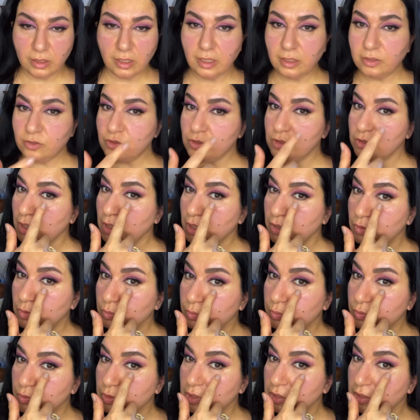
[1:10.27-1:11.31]
Actually, I
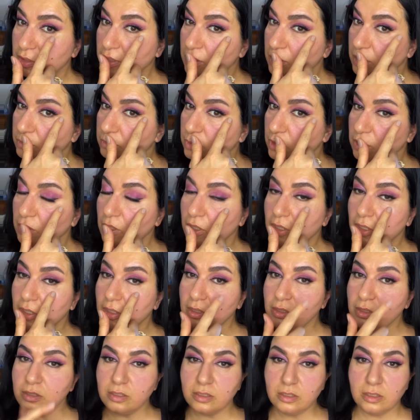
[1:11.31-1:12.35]
don't put it around my
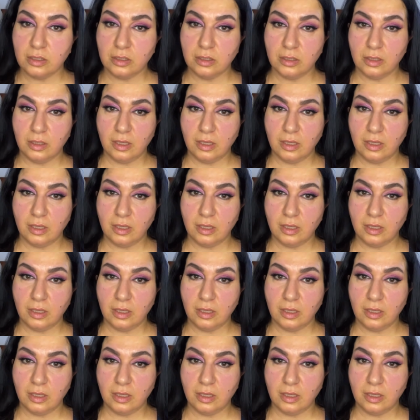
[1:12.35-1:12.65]
eyes.